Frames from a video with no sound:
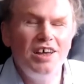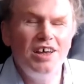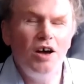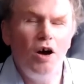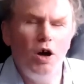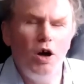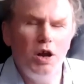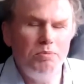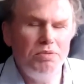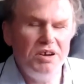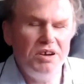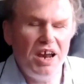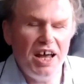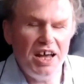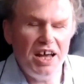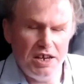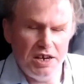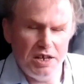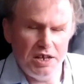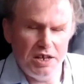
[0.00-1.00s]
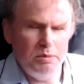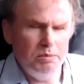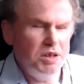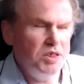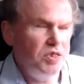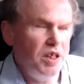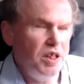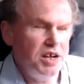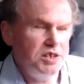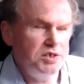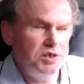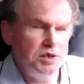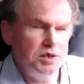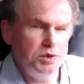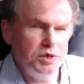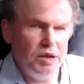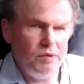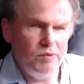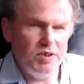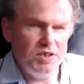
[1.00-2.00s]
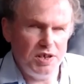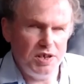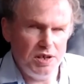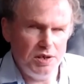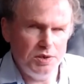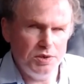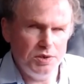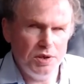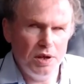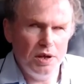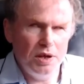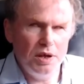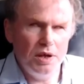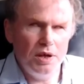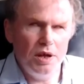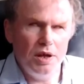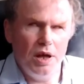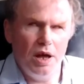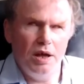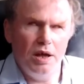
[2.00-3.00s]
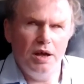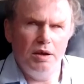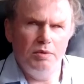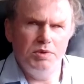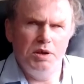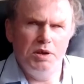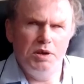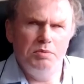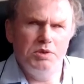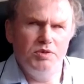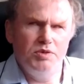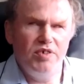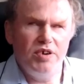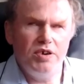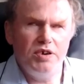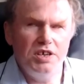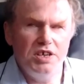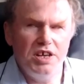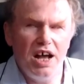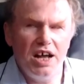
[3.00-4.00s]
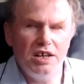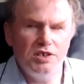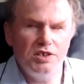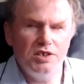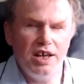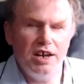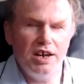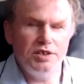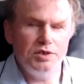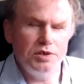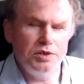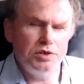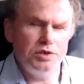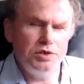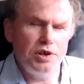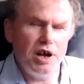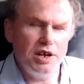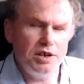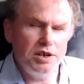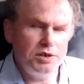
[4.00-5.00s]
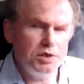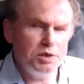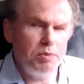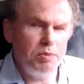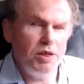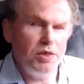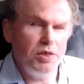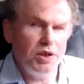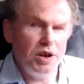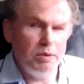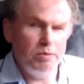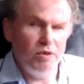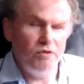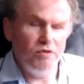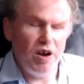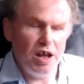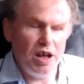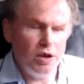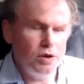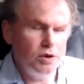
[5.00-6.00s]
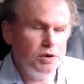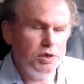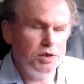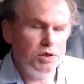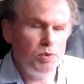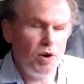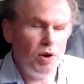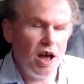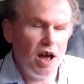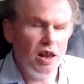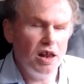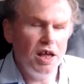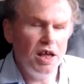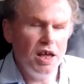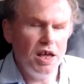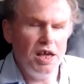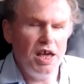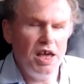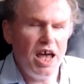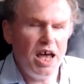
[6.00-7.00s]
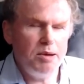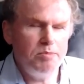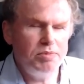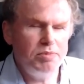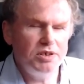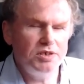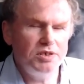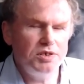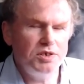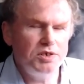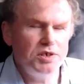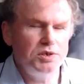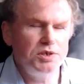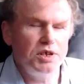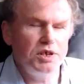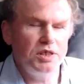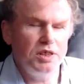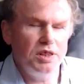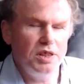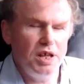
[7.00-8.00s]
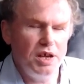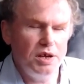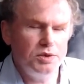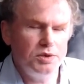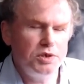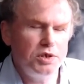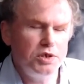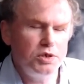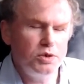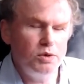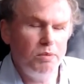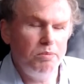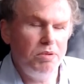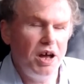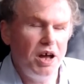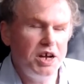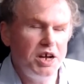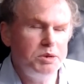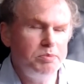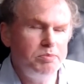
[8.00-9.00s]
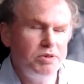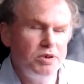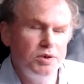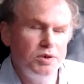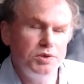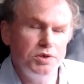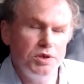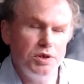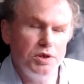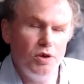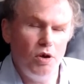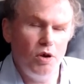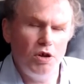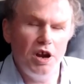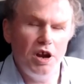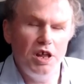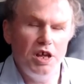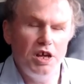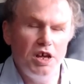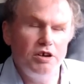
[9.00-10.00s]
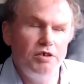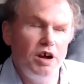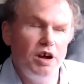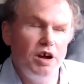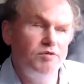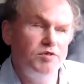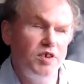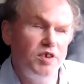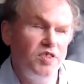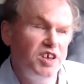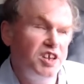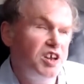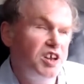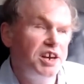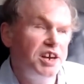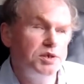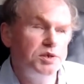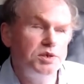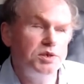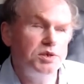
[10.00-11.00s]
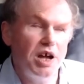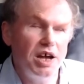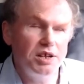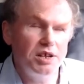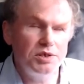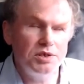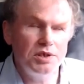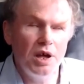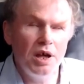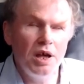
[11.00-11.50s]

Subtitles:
on a plane in the mid-1970s. He was a very young, talented scientist by the name of Ray Kurzweil. He happened to sit next to a blind person on an aircraft in the United States,